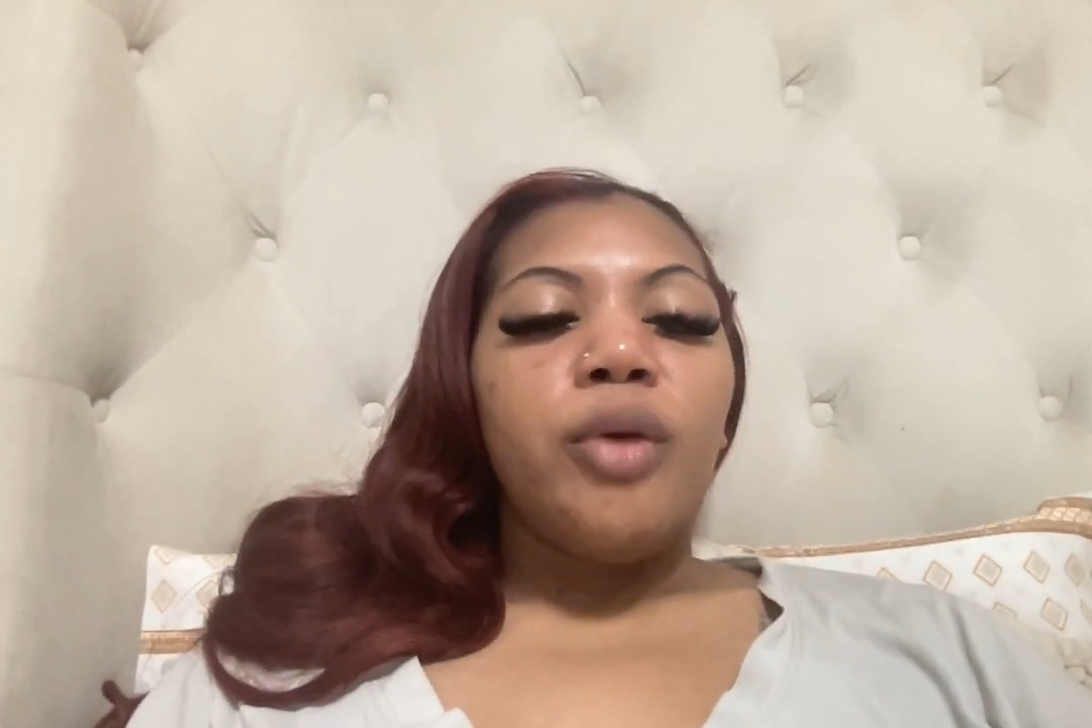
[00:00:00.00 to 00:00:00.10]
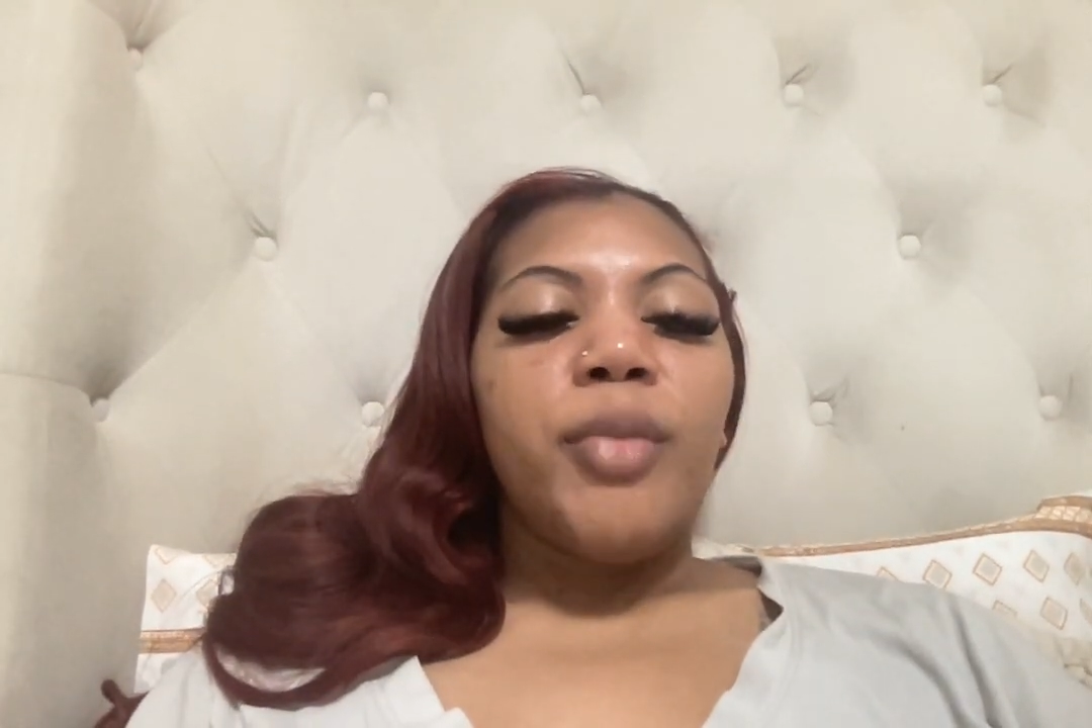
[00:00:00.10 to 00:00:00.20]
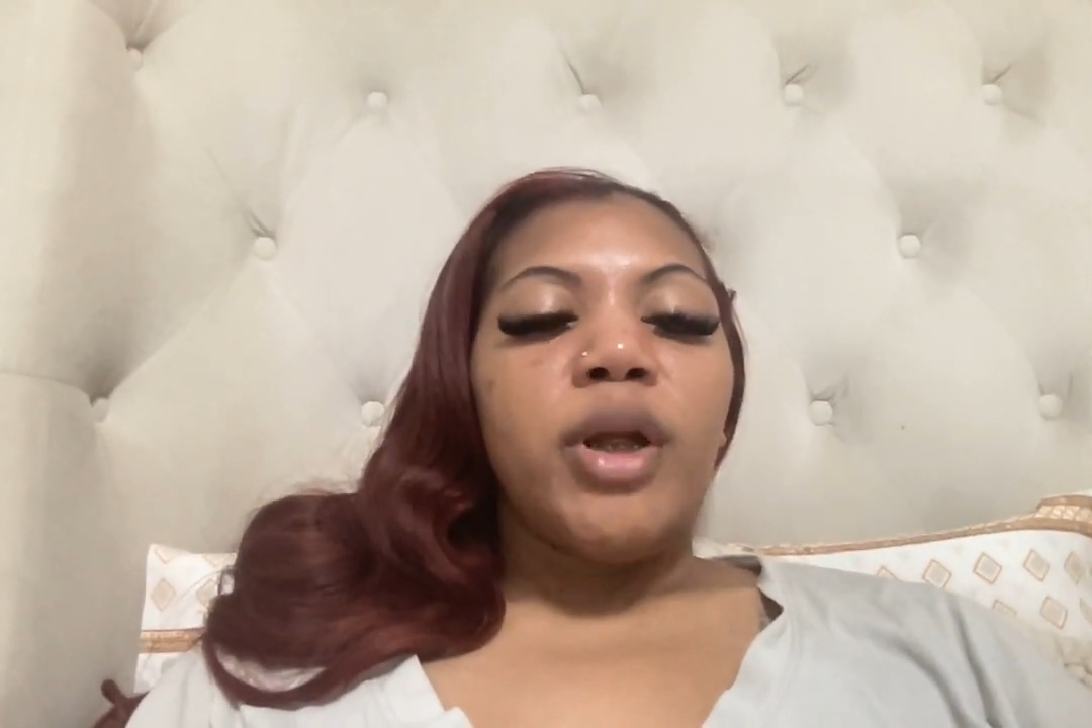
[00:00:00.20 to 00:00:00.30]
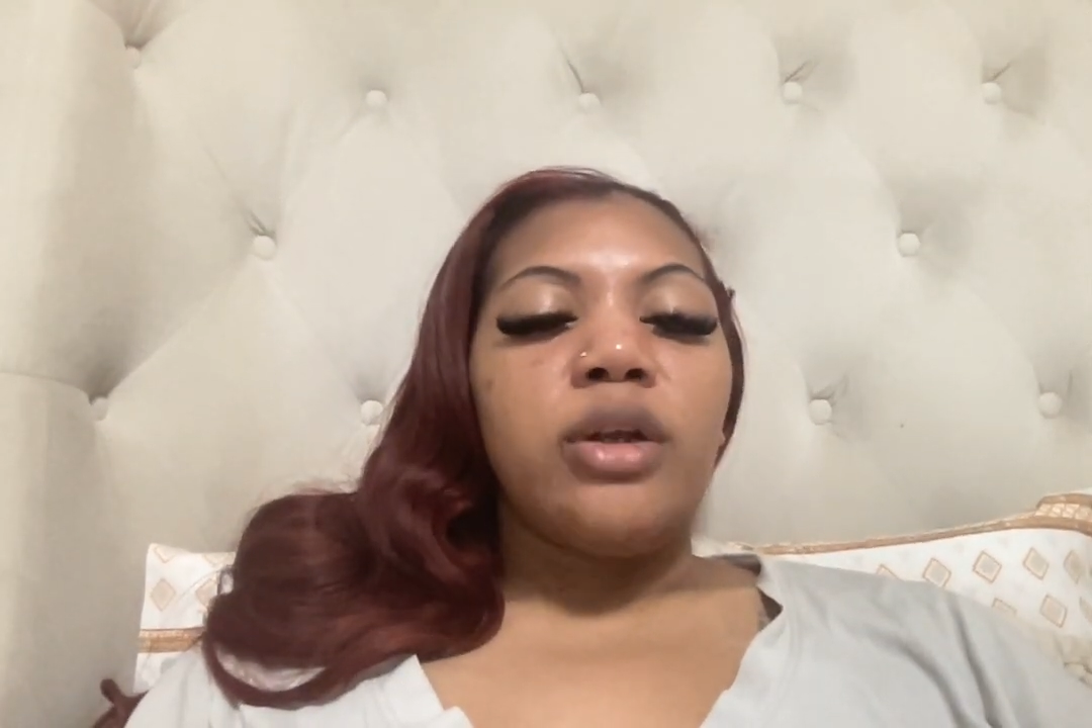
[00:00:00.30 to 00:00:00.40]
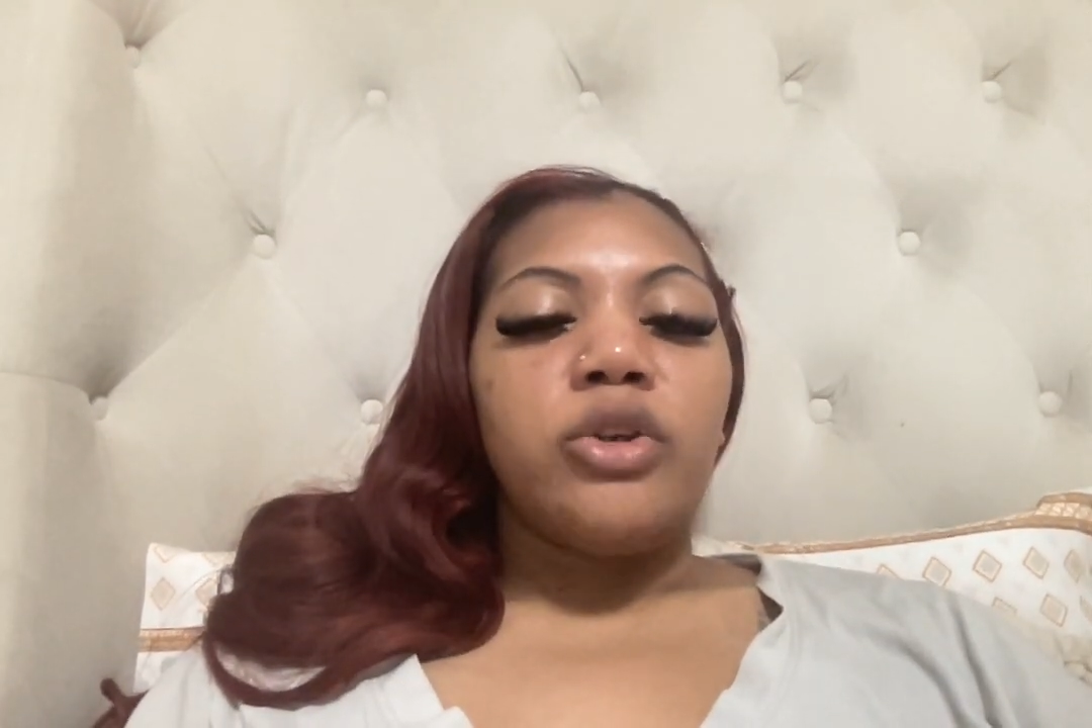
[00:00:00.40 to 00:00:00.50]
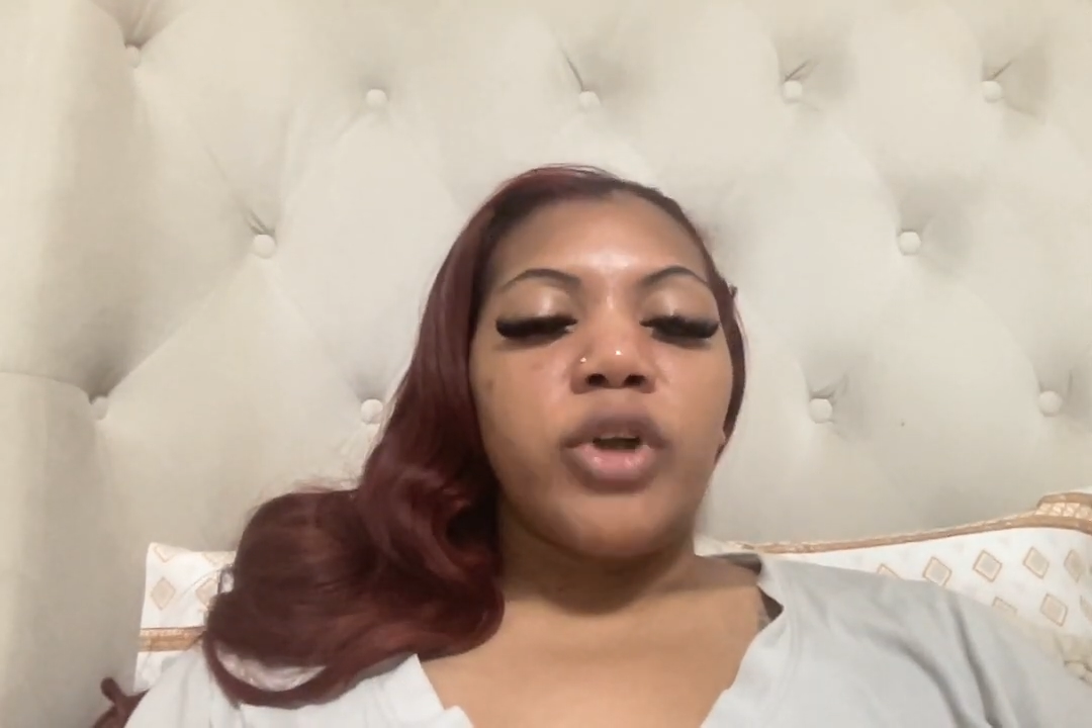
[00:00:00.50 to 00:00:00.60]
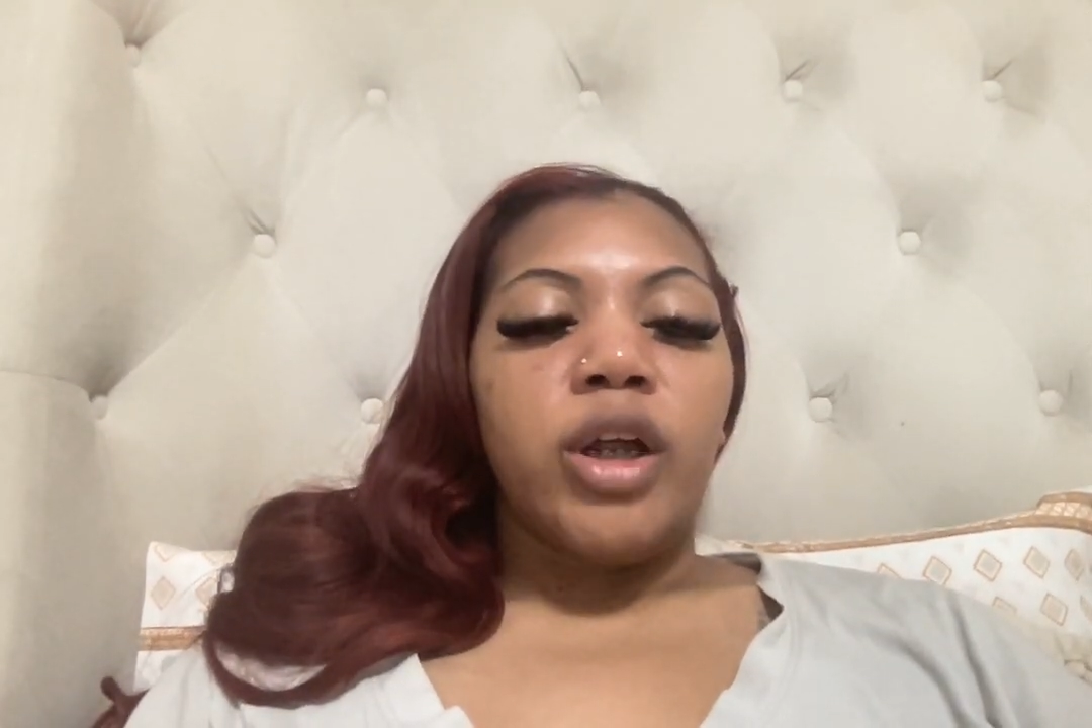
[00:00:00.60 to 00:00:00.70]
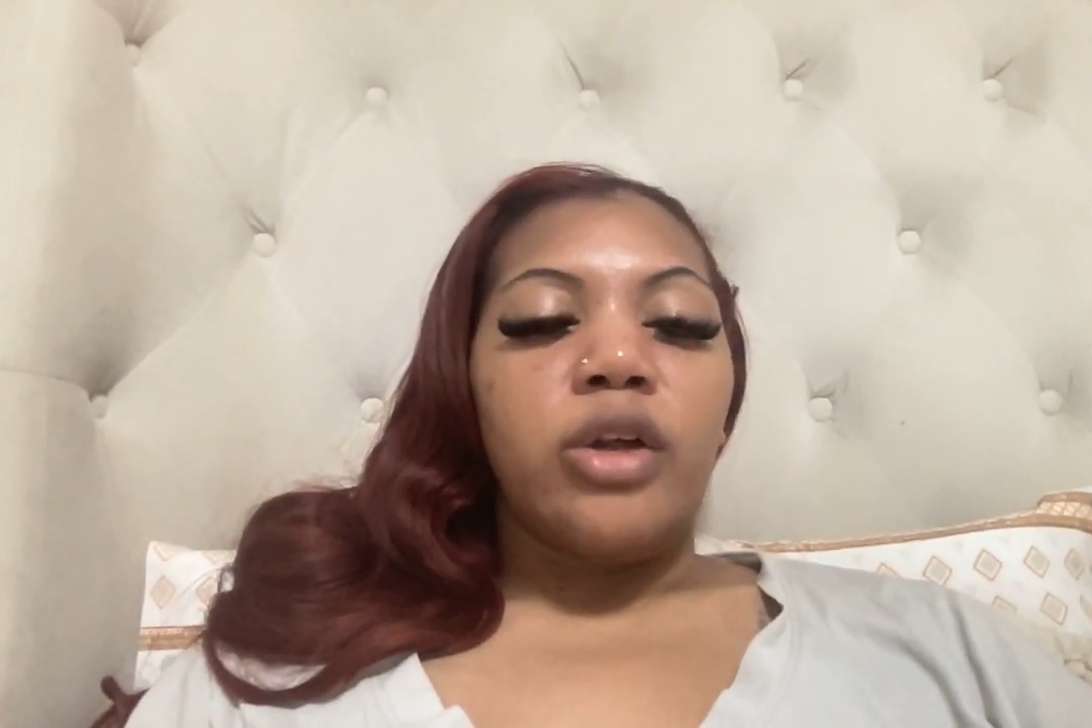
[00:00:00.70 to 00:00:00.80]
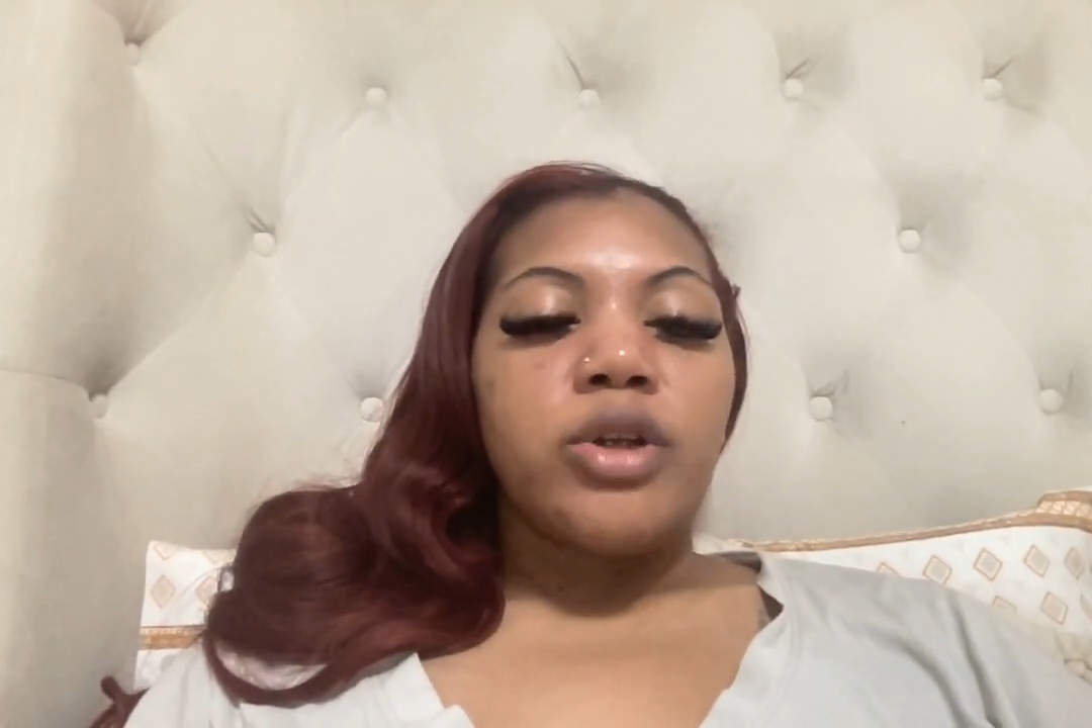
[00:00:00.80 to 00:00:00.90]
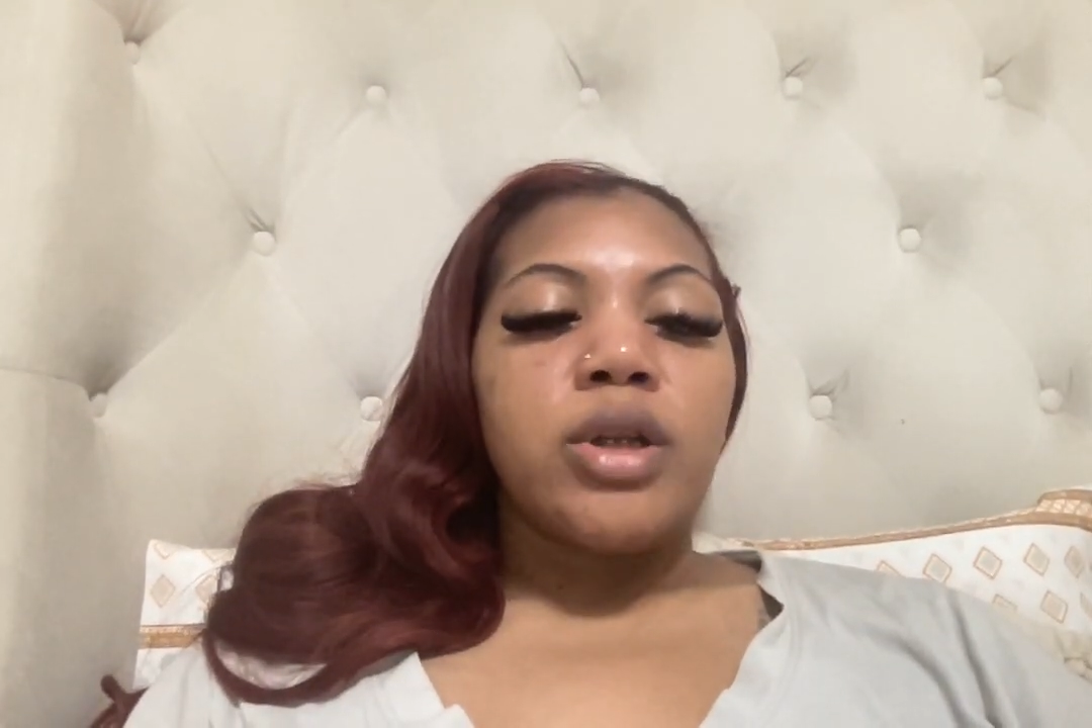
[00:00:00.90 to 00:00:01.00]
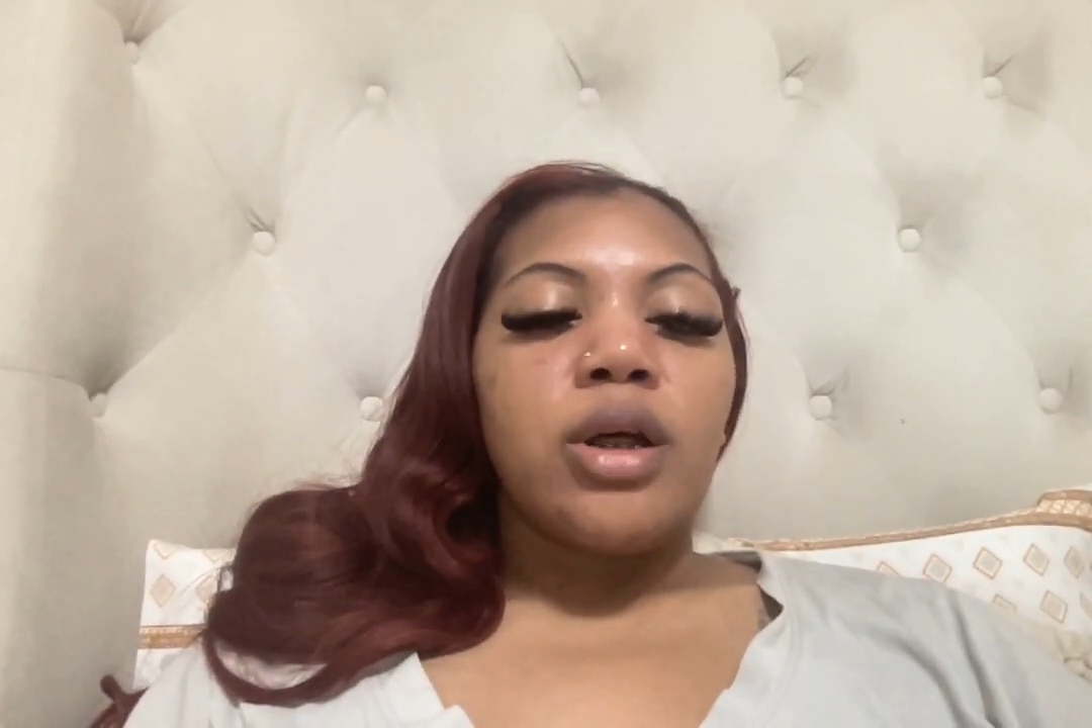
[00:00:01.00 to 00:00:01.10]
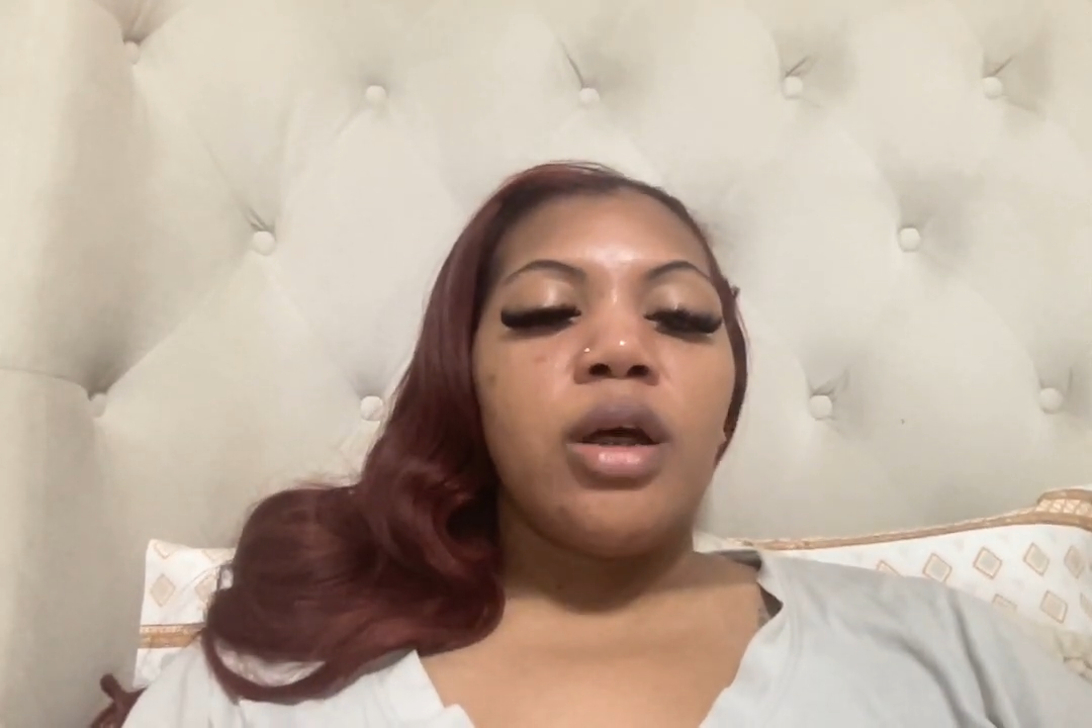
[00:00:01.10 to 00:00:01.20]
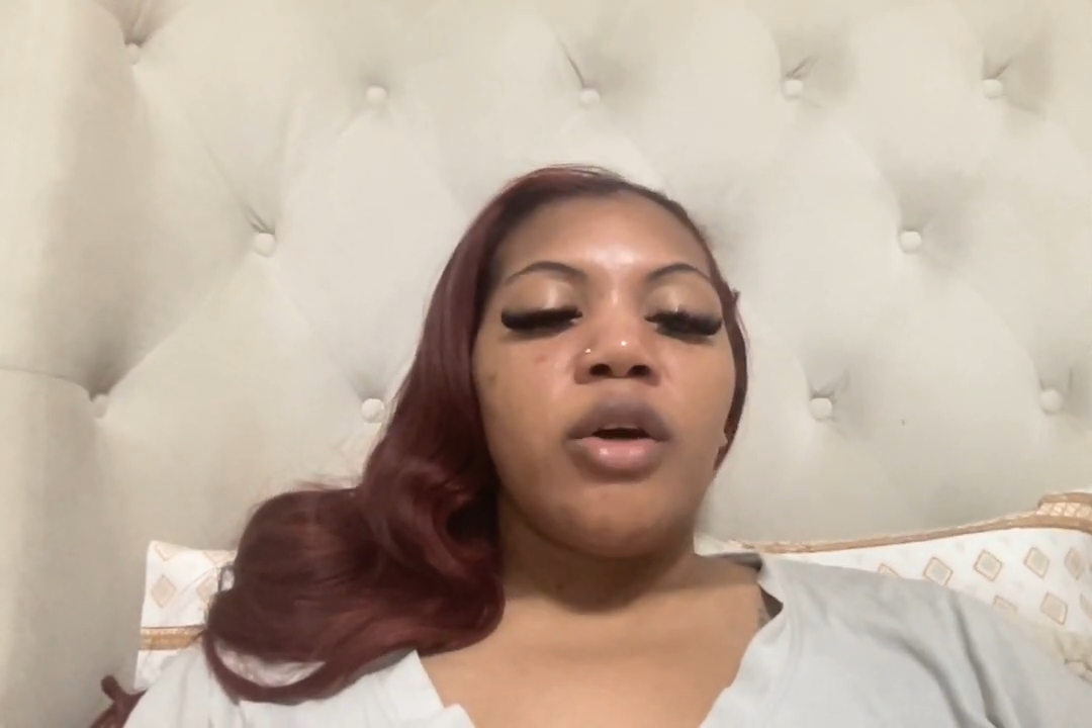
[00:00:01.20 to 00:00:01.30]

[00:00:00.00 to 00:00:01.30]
administrators